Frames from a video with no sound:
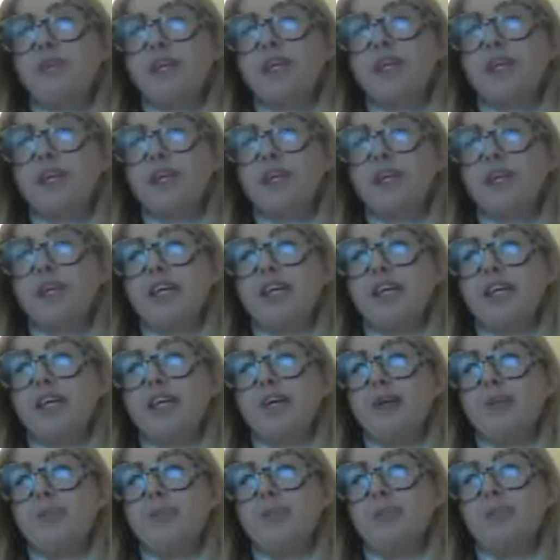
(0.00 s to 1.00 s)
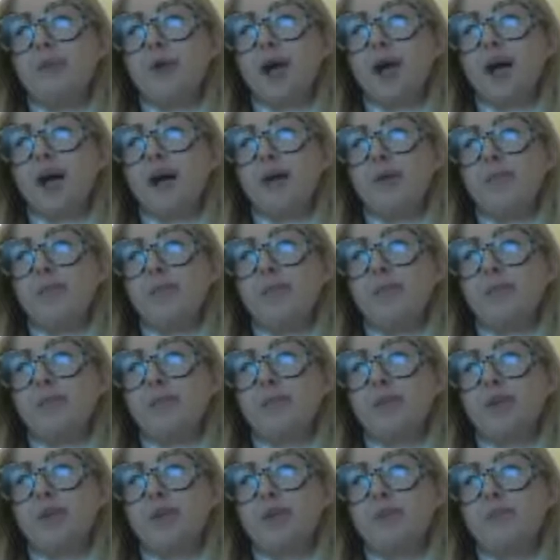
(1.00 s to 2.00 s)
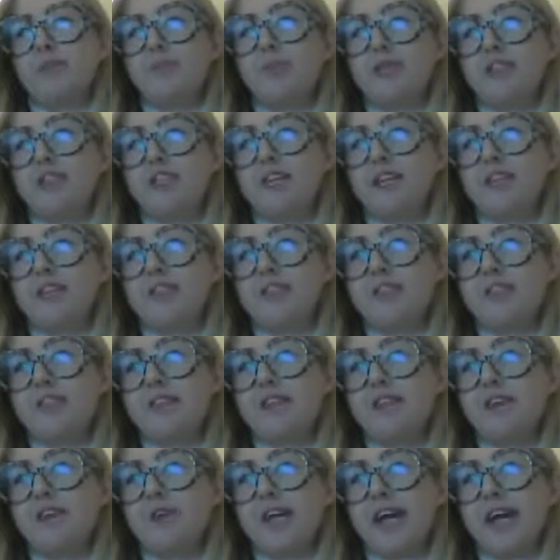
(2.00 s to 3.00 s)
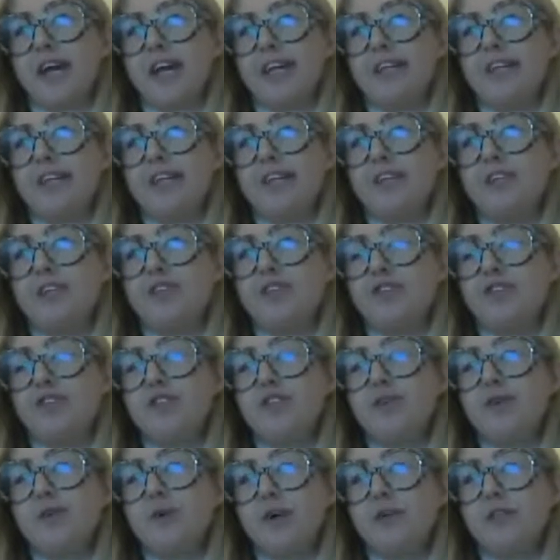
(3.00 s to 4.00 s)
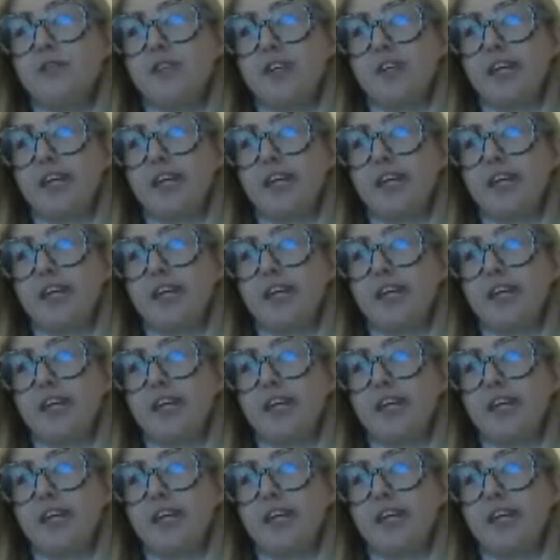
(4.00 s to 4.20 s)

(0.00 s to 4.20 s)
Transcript: think the bridging lenders in the UK need to do over